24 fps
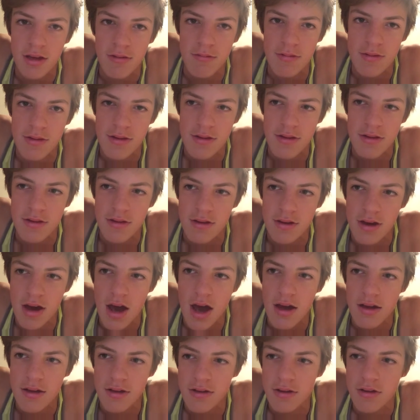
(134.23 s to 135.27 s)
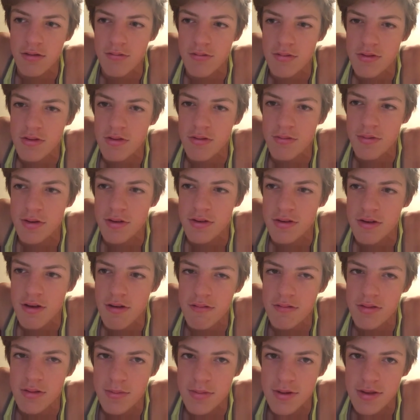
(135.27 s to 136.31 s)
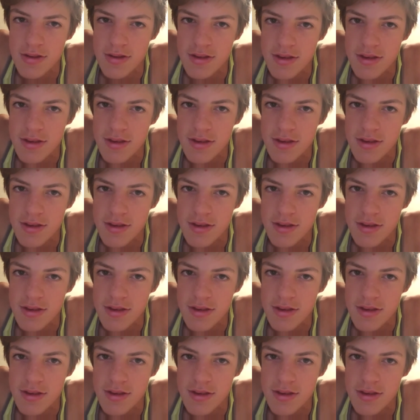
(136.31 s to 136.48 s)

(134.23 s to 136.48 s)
It was almost going to be